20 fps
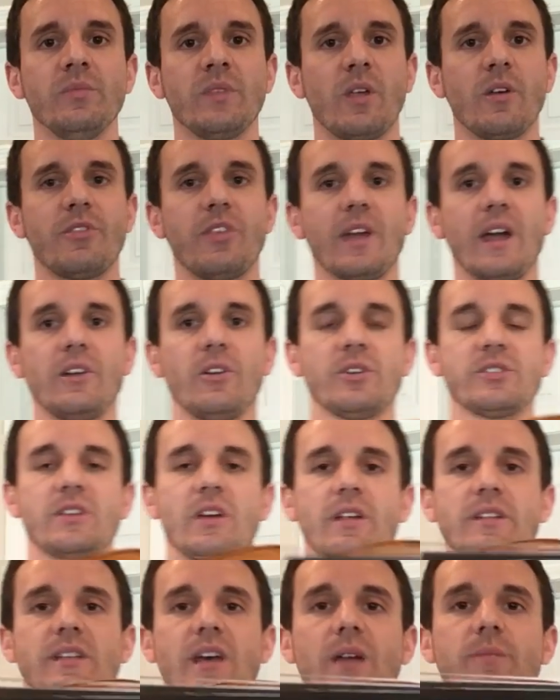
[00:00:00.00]
The other thing I notice
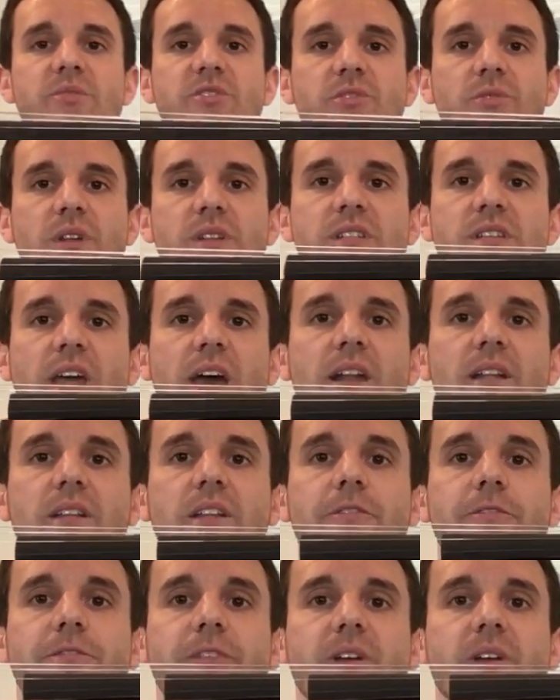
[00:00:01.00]
all the time, students kind of
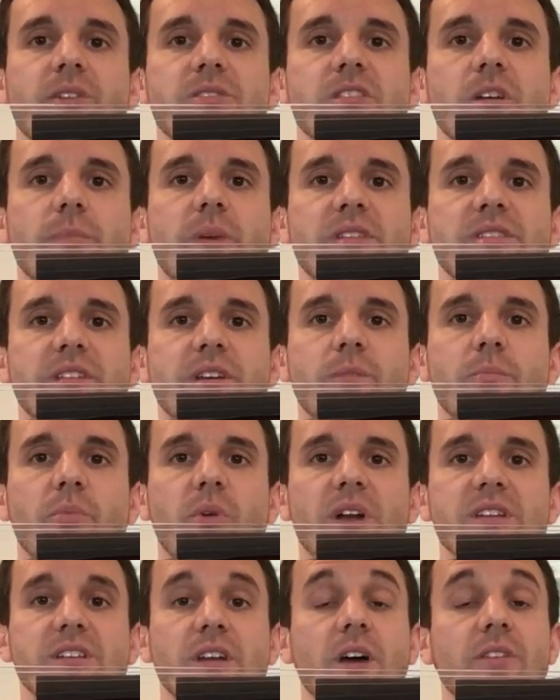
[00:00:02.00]
lift fingers up as they
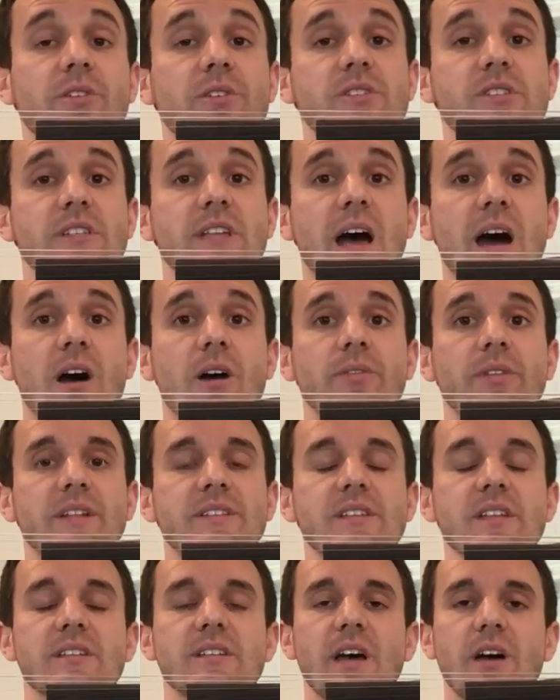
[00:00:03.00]
press others down.
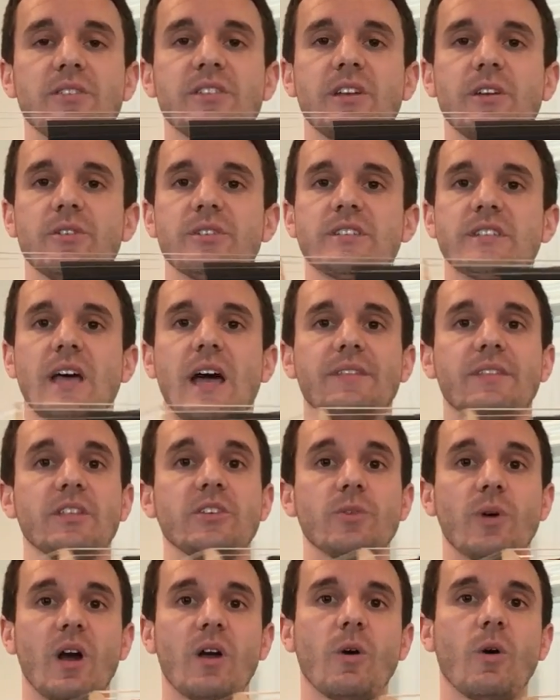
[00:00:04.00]
That's a telltale sign that
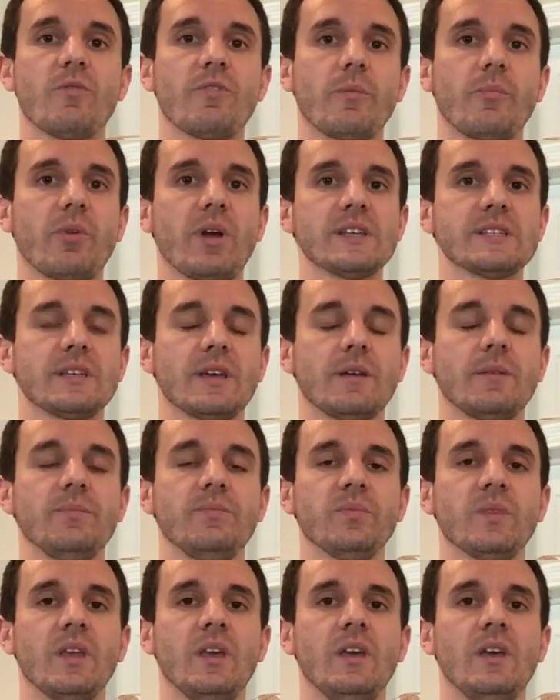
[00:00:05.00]
you are over pressing.
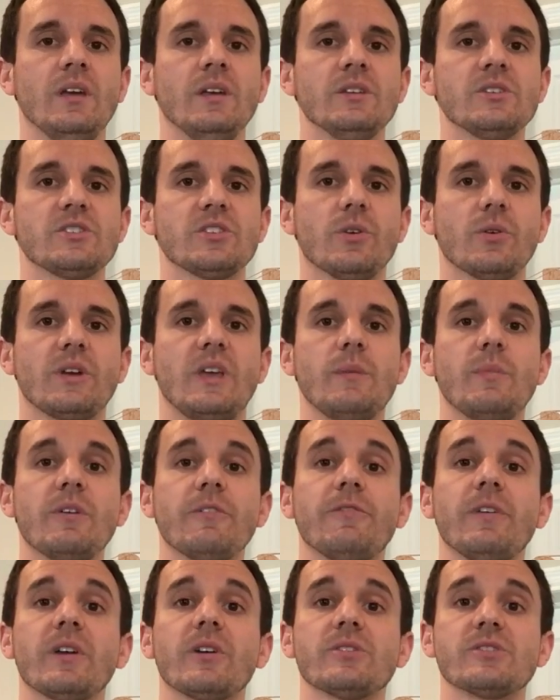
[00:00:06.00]
So
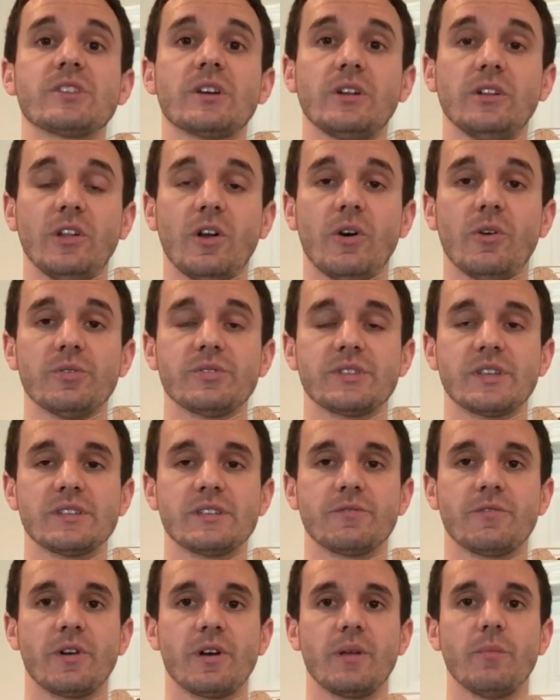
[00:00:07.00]
keeping fingers close is
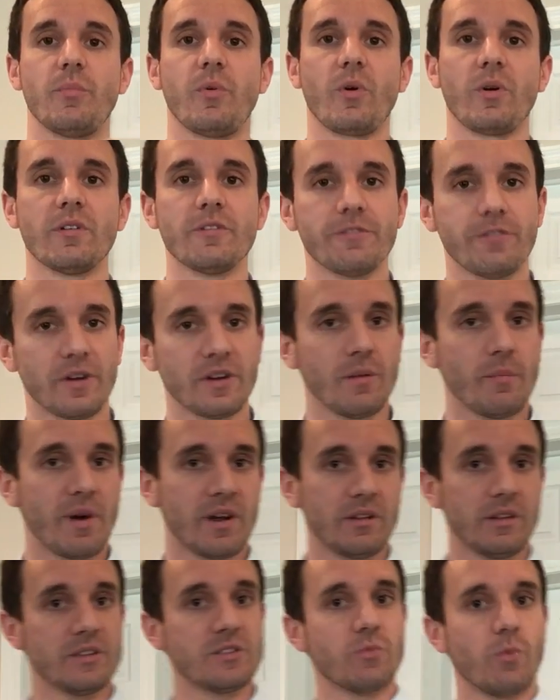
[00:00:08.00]
a very important
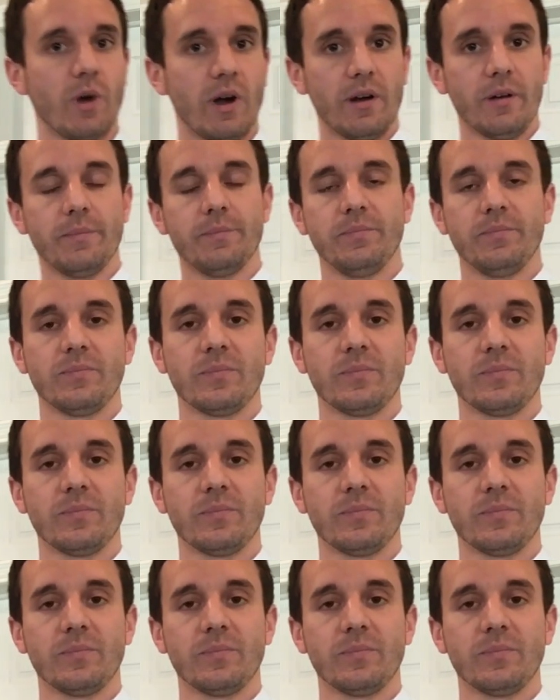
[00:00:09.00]
fundamental as well.